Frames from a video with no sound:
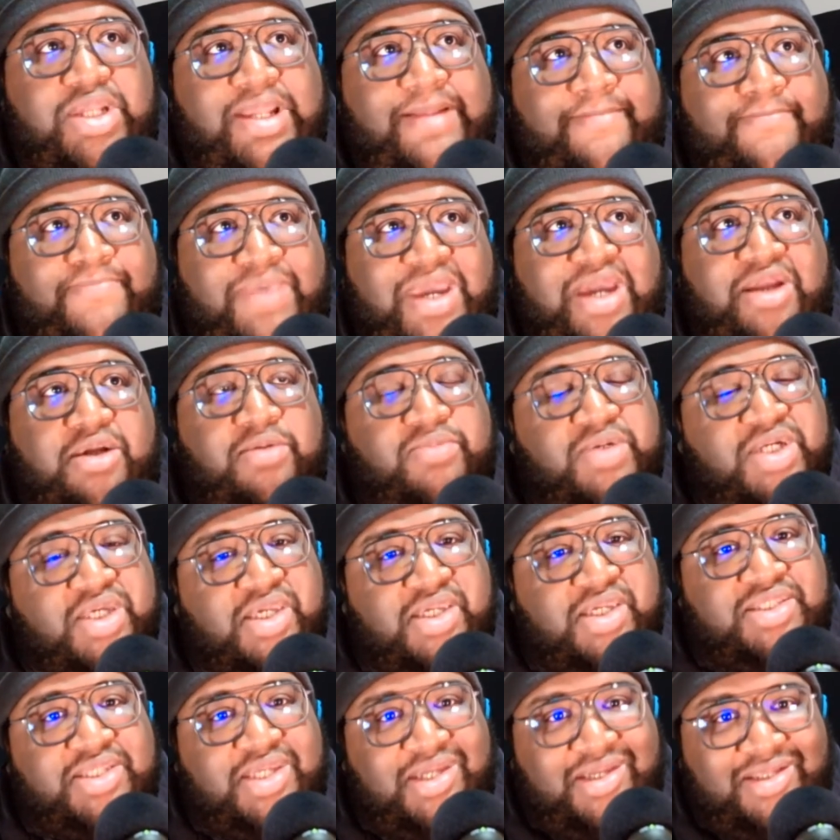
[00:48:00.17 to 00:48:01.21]
better because
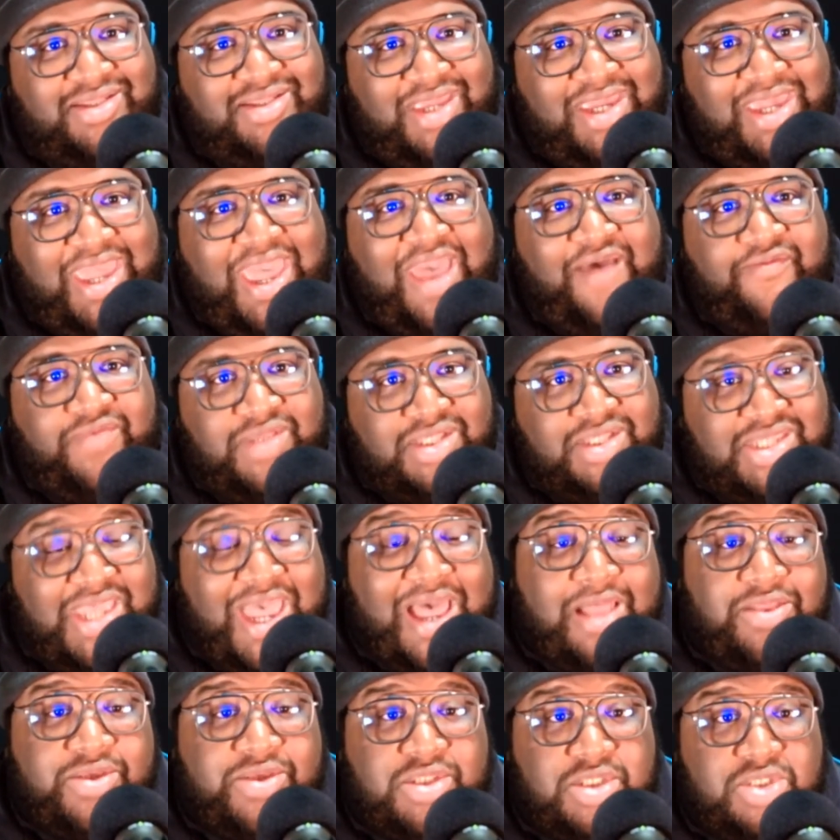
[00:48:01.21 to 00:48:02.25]
they have the talent
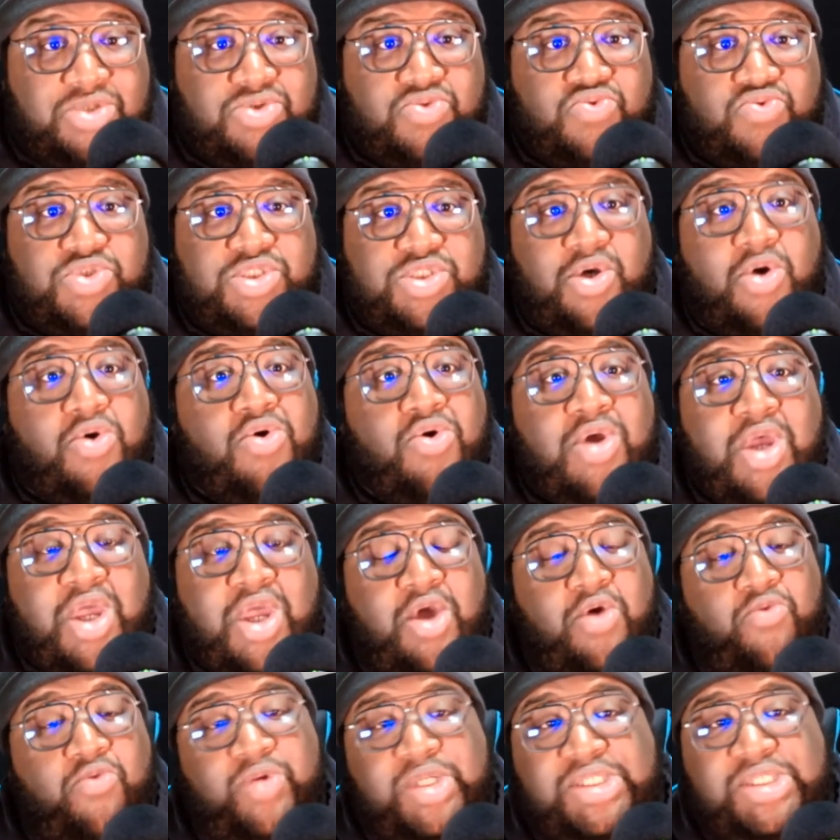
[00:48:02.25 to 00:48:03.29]
to do so,
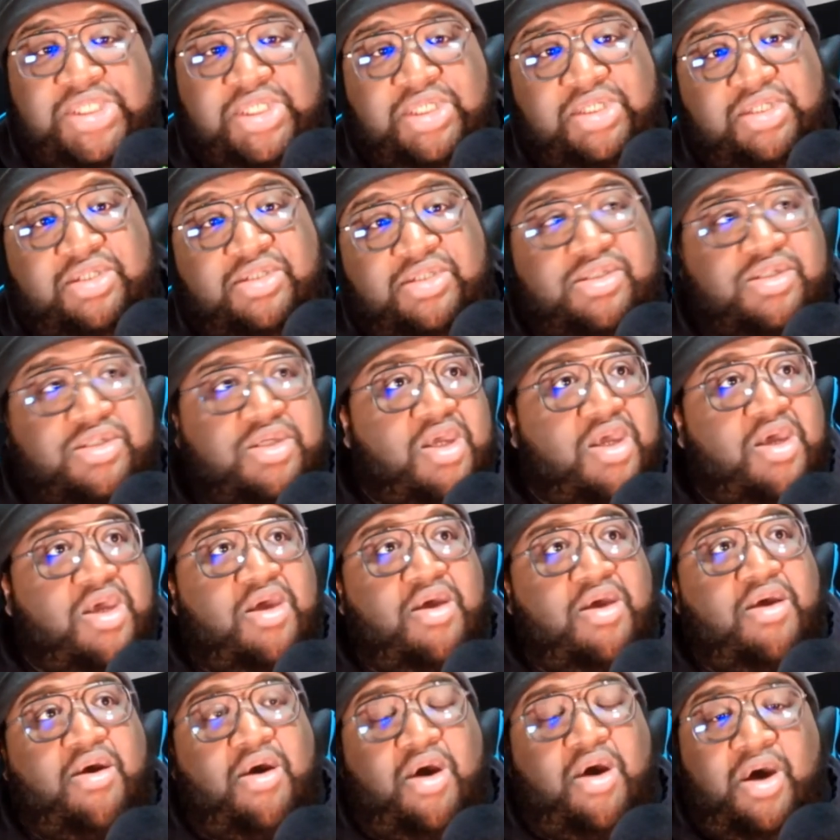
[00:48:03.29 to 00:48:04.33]
which is
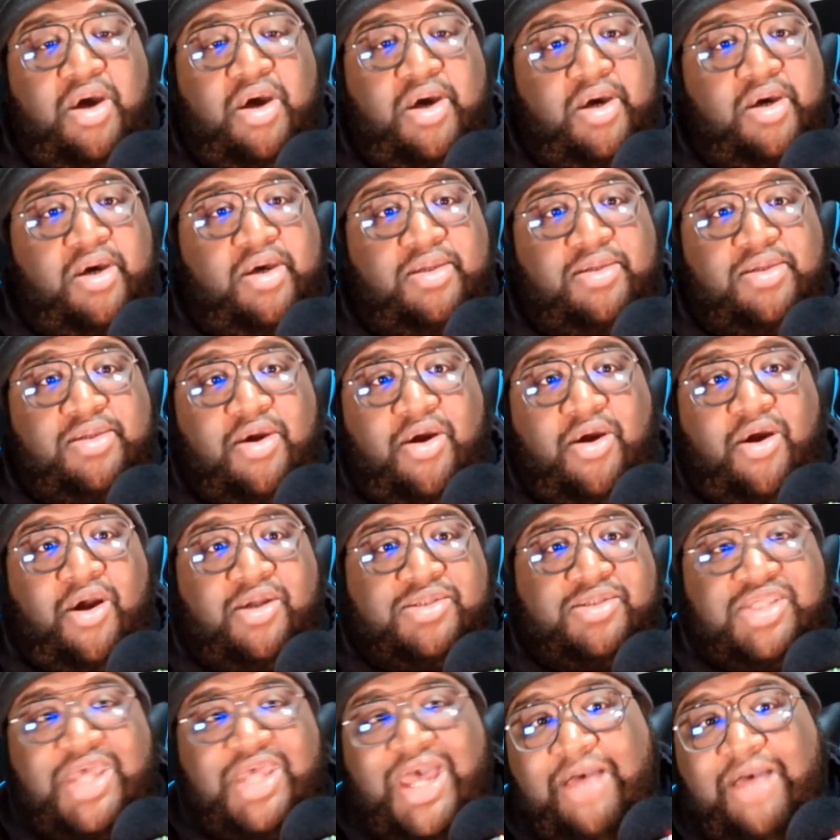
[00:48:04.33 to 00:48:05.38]
our
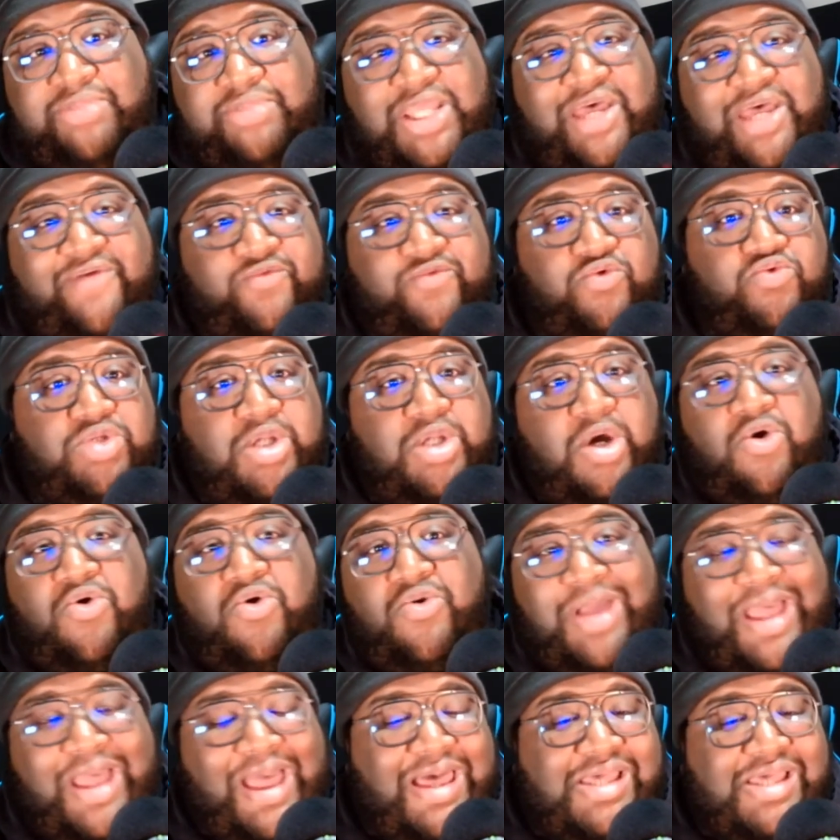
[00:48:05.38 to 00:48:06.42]
top level known
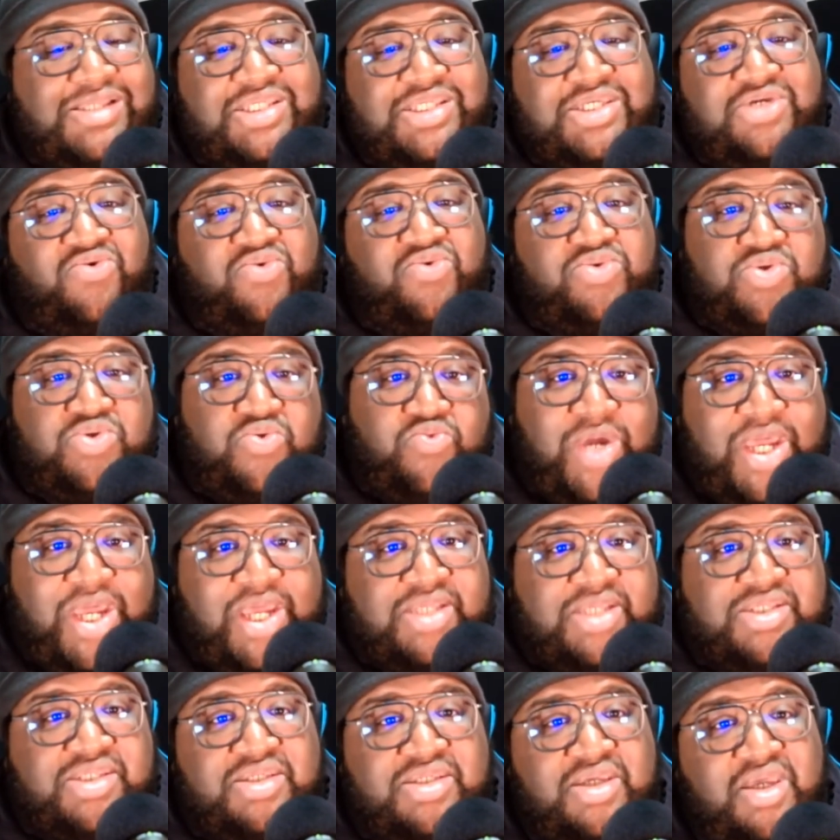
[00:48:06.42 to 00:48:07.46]
guys here in the West,
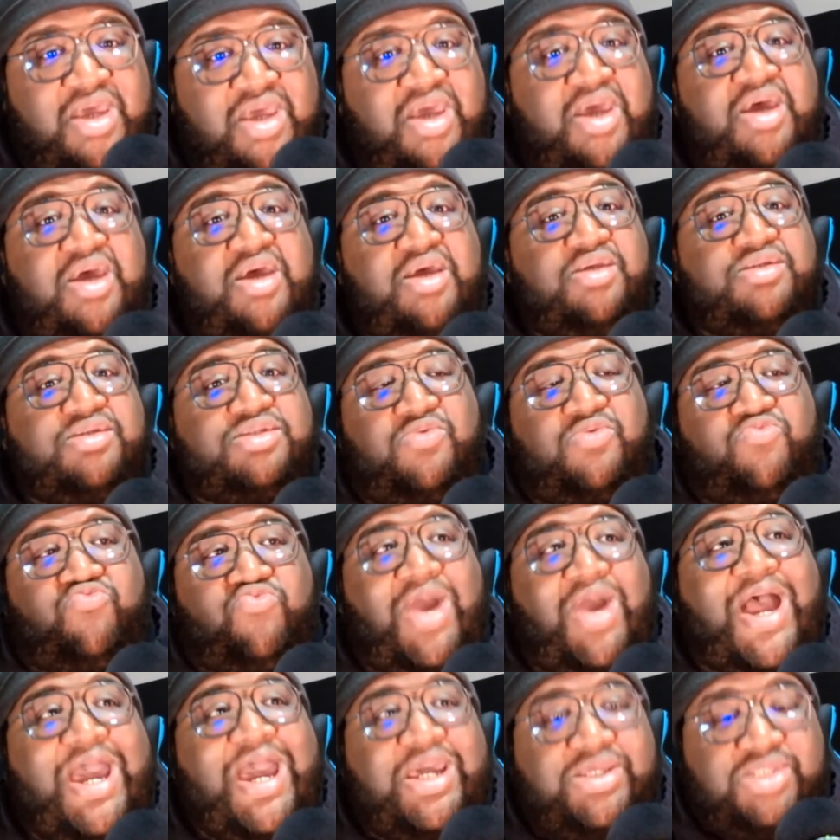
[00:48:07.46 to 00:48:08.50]
some
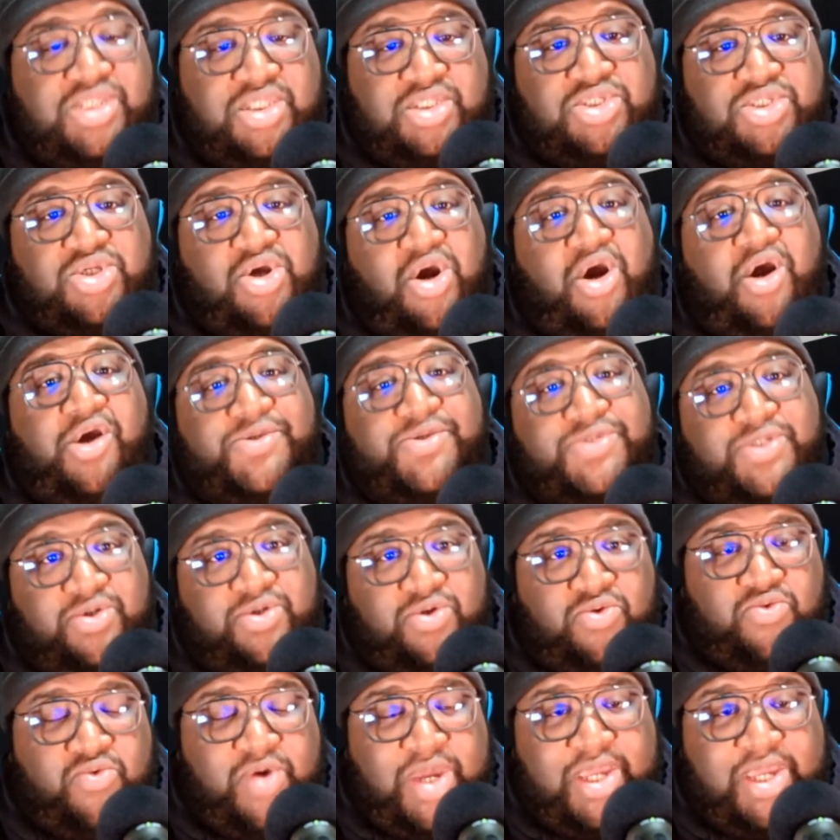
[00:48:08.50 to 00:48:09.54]
rising stars of the
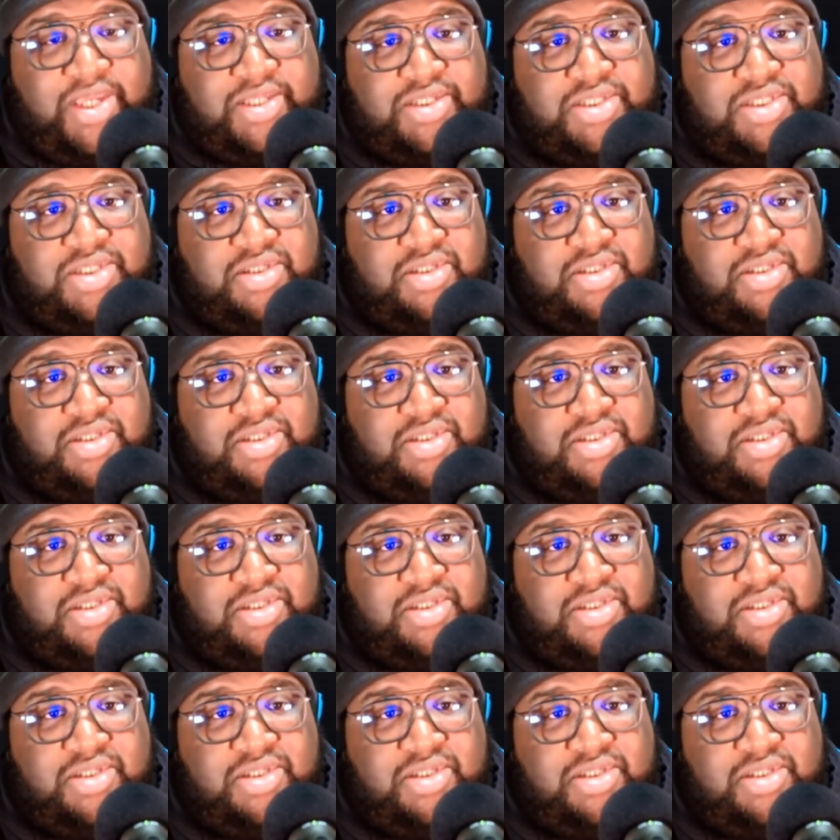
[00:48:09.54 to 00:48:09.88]
West